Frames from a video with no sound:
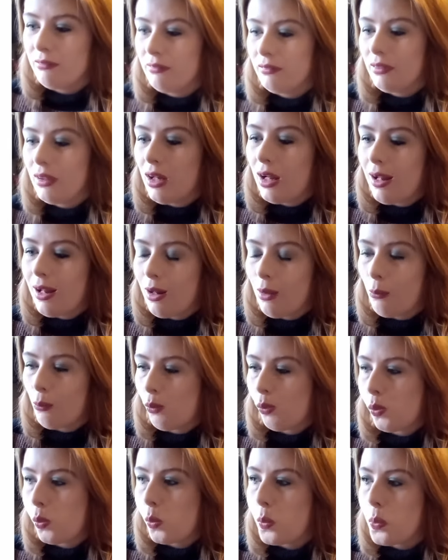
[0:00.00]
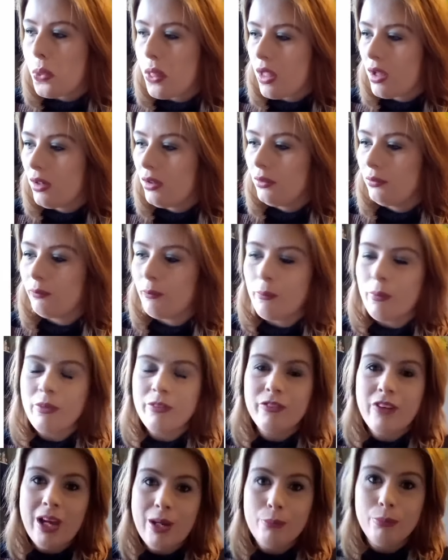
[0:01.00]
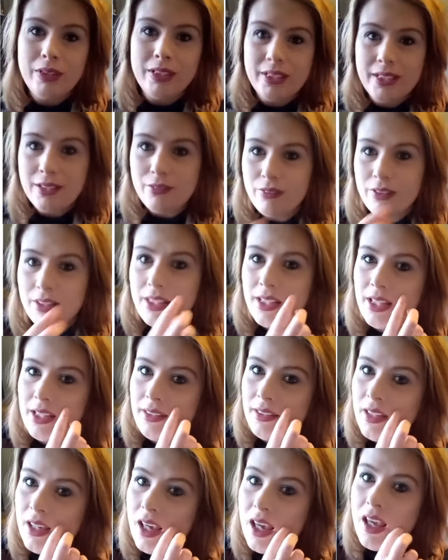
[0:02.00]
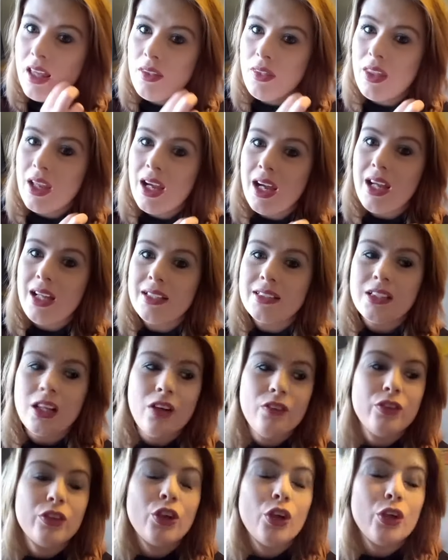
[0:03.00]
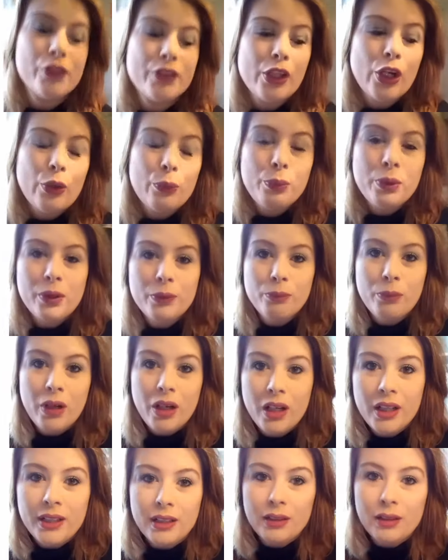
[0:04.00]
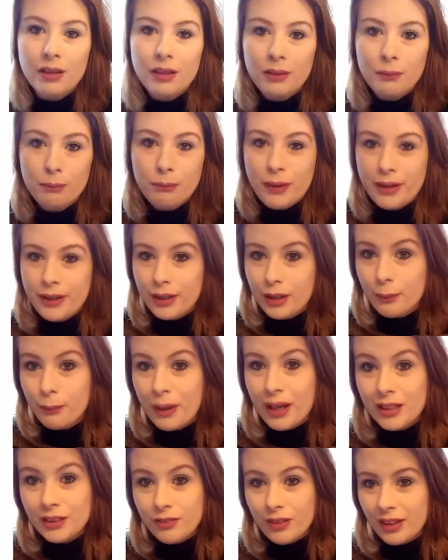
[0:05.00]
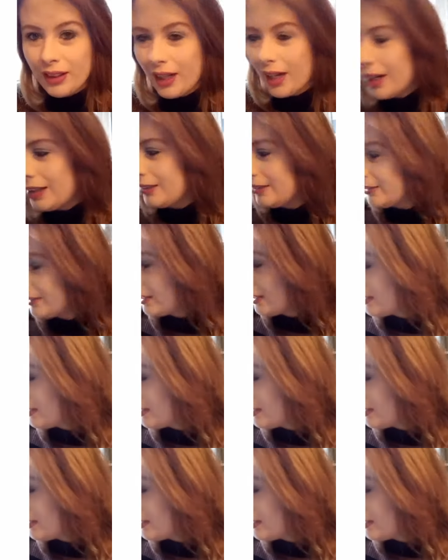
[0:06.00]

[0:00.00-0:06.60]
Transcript: with my family and everything that I forgot to open my makeup advent calendar.